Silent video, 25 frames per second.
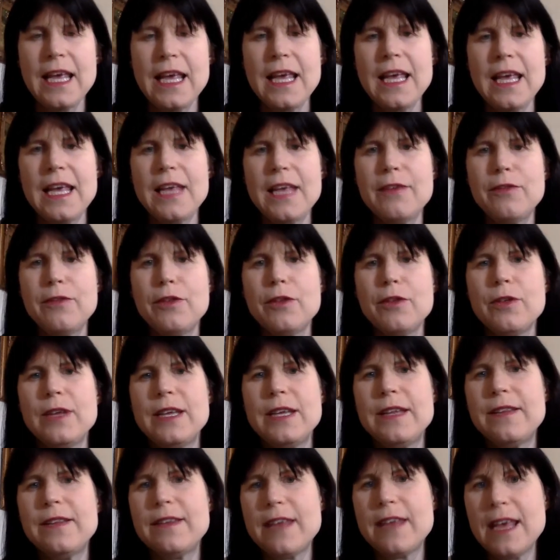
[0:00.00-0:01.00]
If you
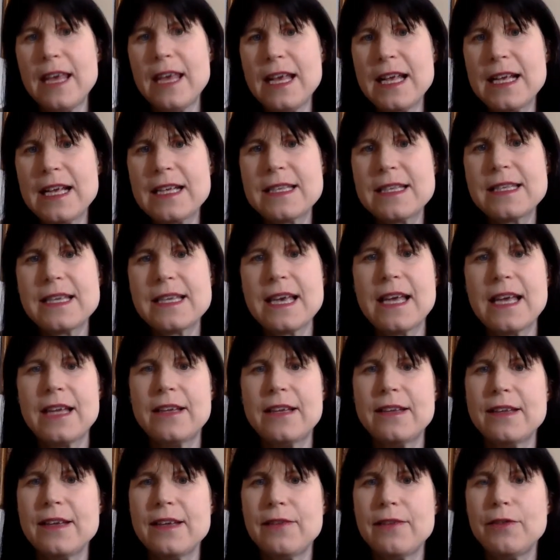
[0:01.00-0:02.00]
eat eggs
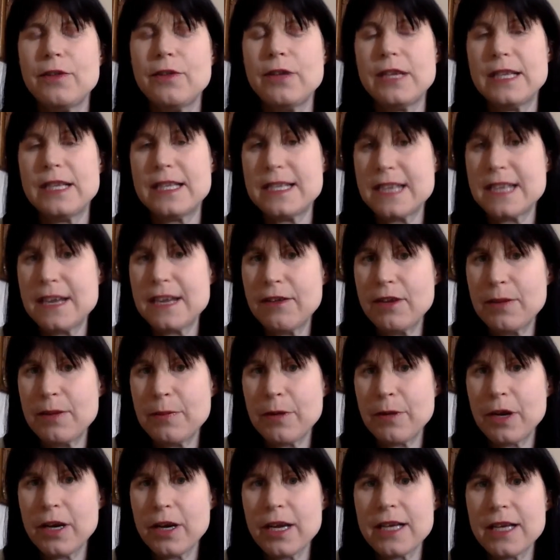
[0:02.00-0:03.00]
and if you eat dairy
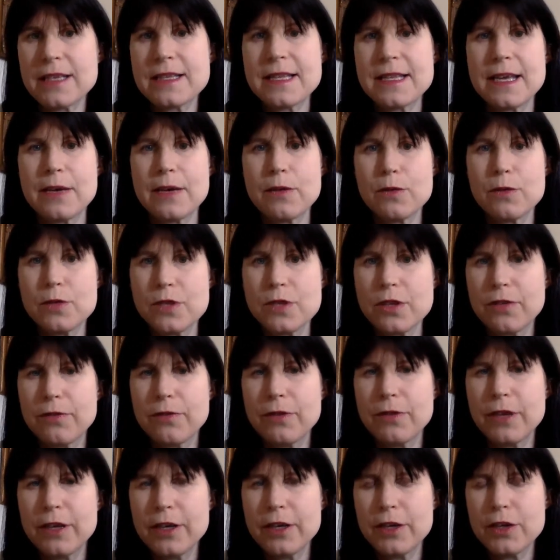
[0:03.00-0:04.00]
products, they're also
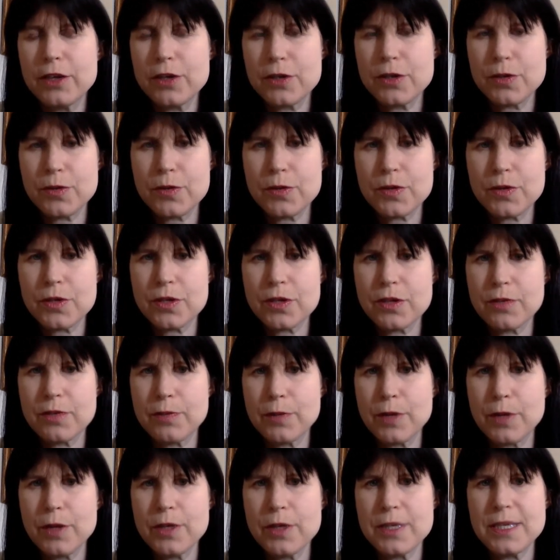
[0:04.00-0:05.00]
very good sources of
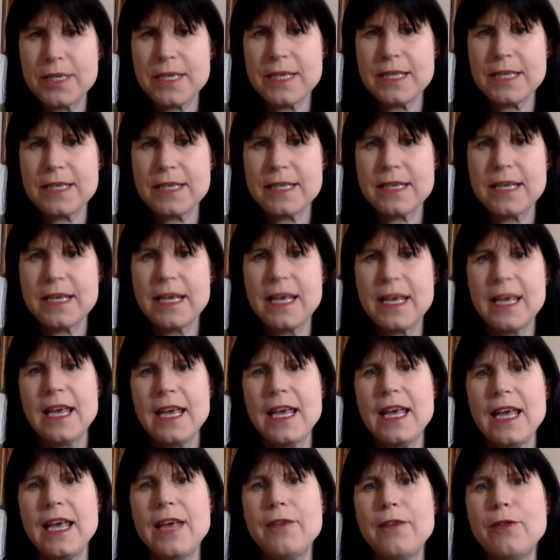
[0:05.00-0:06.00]
proteins.
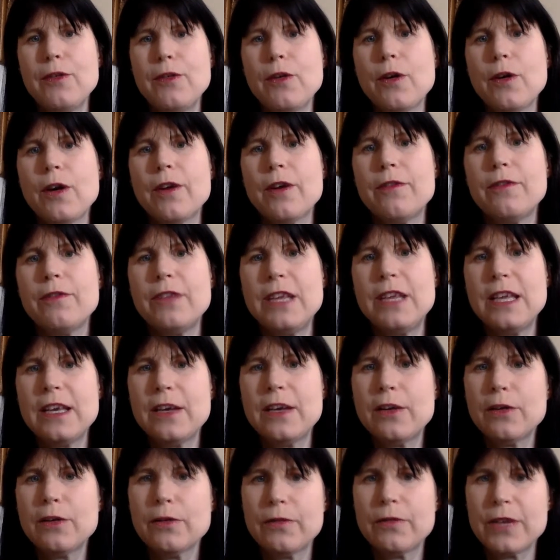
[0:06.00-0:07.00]
If you are a
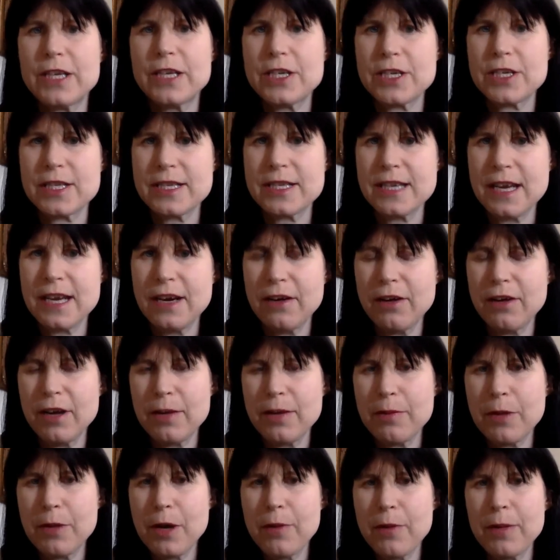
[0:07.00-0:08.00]
vegan or
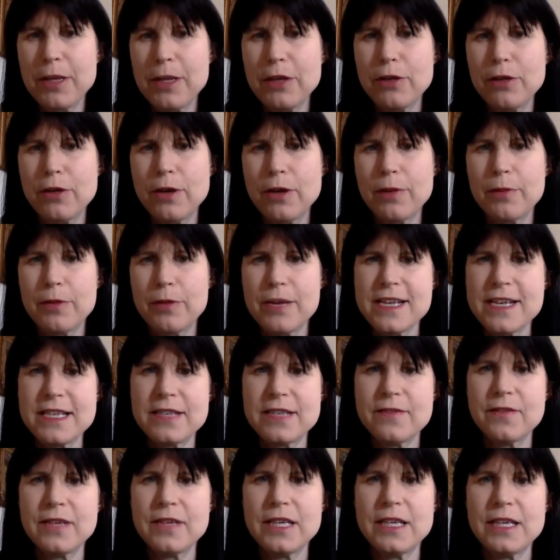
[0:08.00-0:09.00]
vegetarian mom and you are
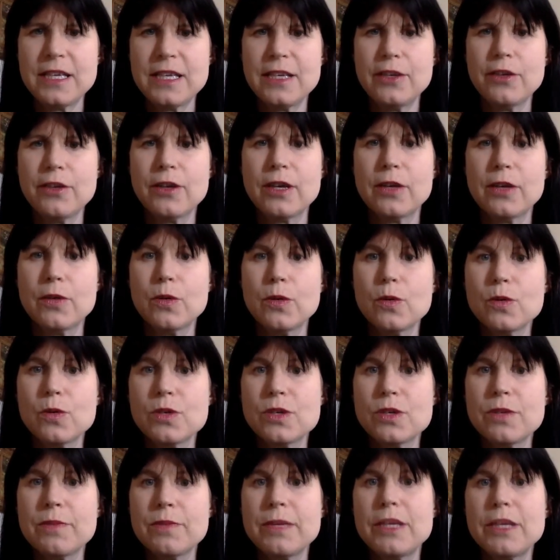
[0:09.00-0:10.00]
breastfeeding, you can
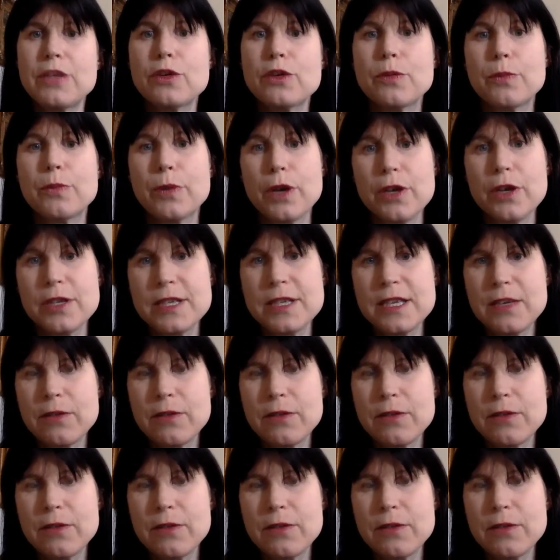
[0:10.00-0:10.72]
also meet your protein